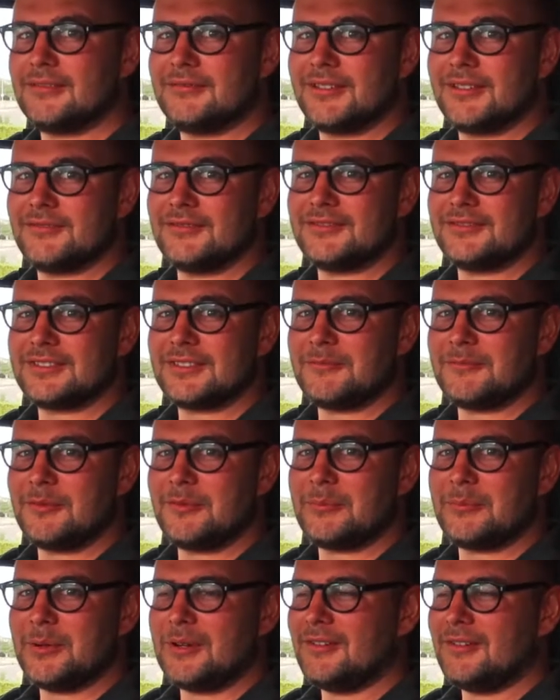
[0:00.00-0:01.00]
we said what
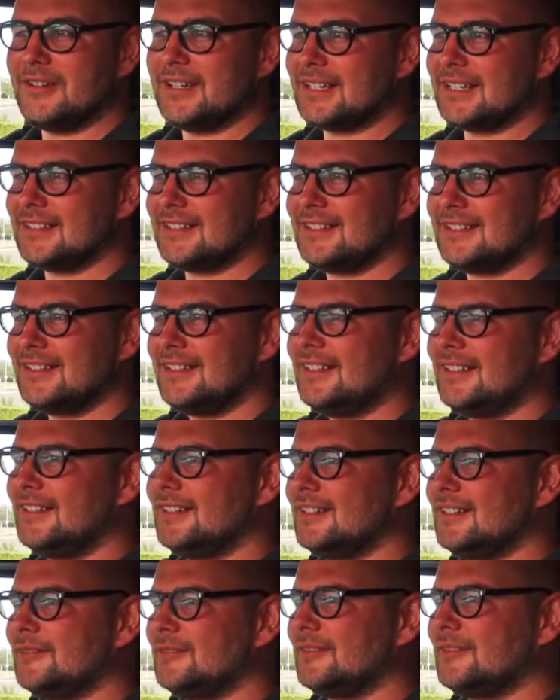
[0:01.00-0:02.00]
we're buying,
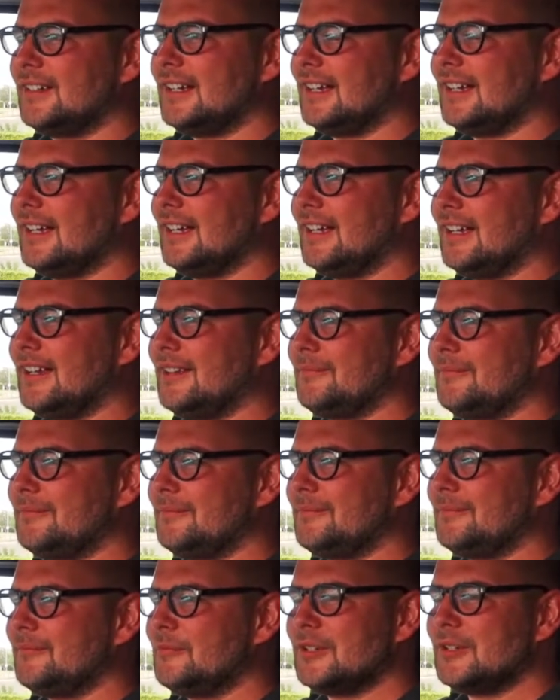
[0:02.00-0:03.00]
we'll
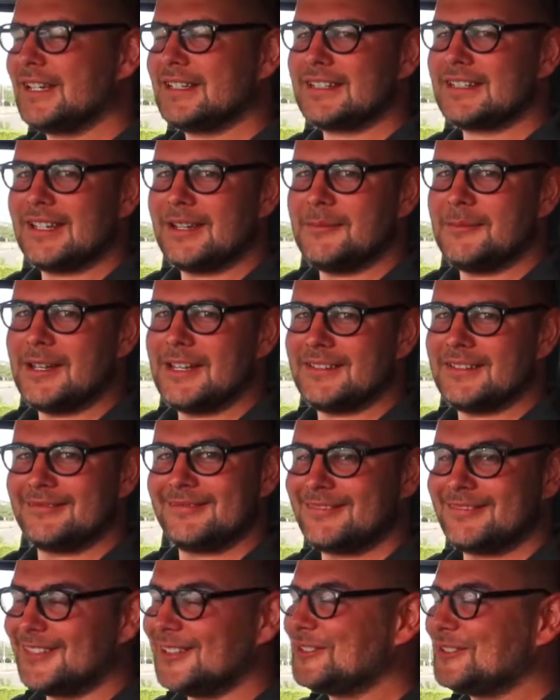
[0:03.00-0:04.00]
get to that in a minute.
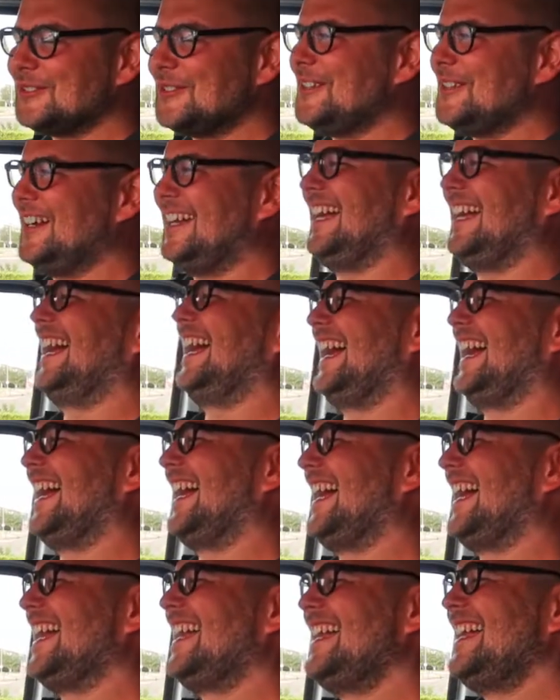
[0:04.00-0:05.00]
I saw
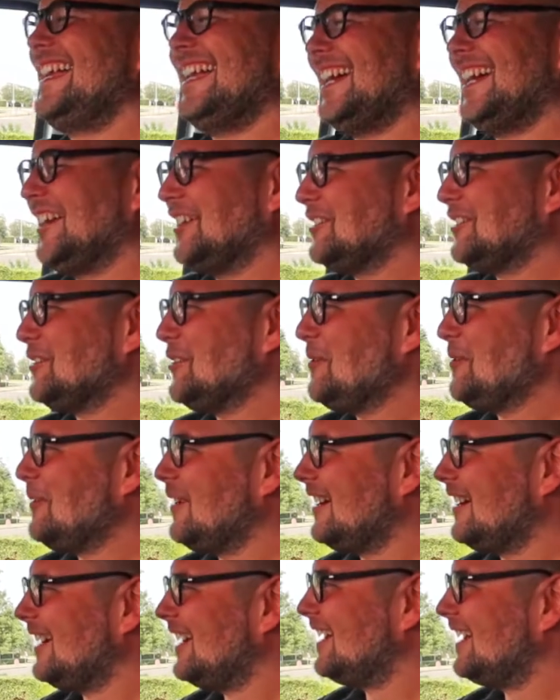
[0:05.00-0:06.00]

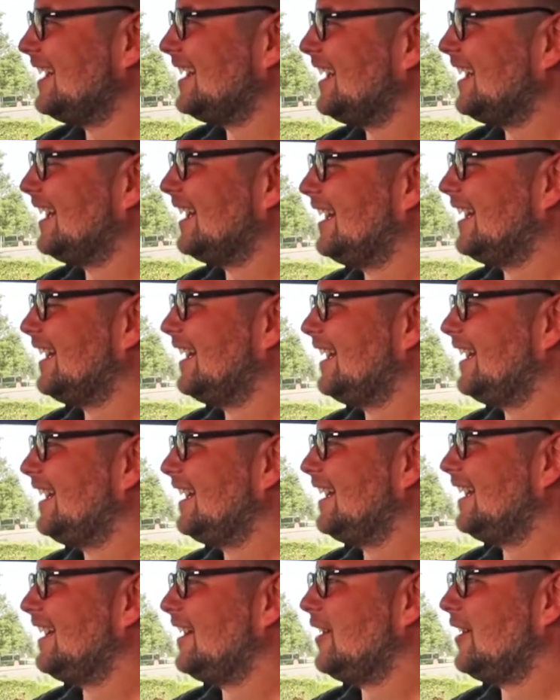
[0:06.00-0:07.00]
one
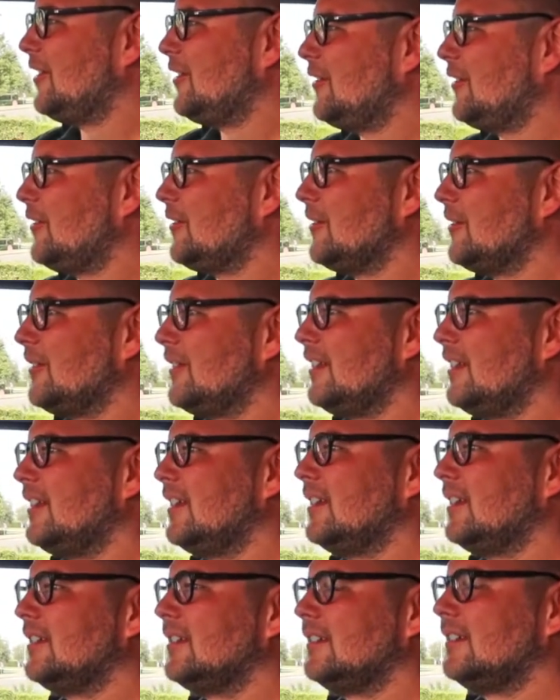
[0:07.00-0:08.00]

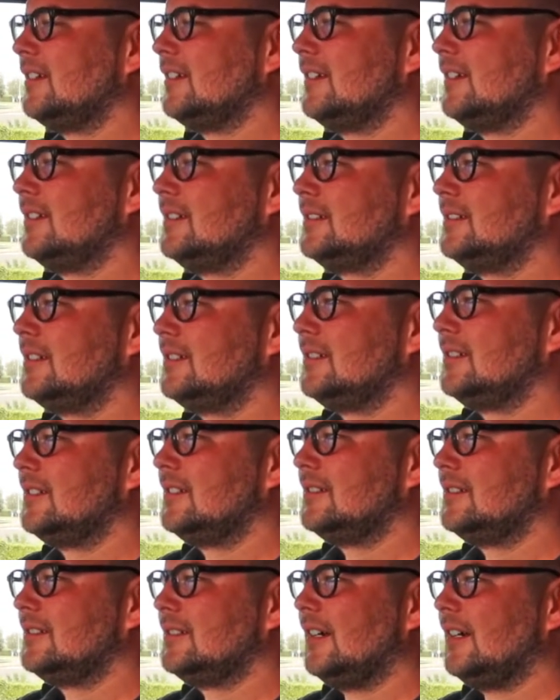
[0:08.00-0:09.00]
on, I
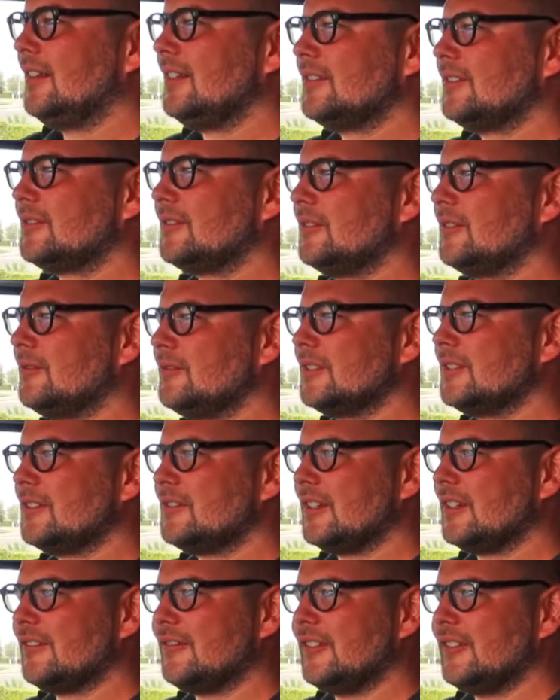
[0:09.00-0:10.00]
think I saw an Auto
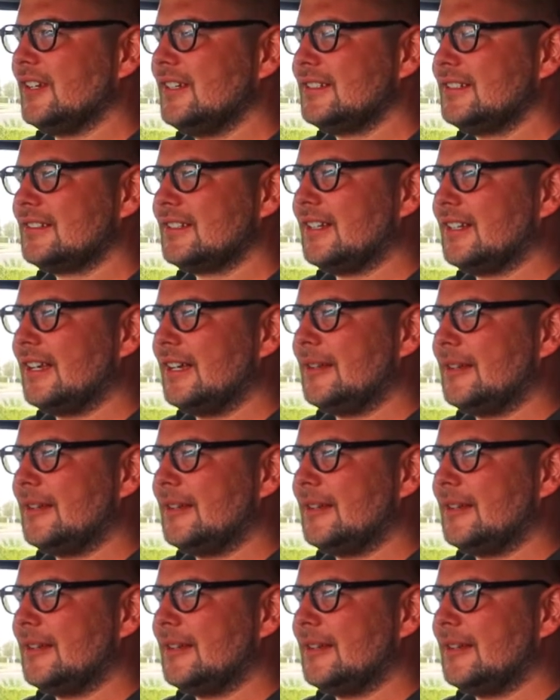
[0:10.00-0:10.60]
Trader first.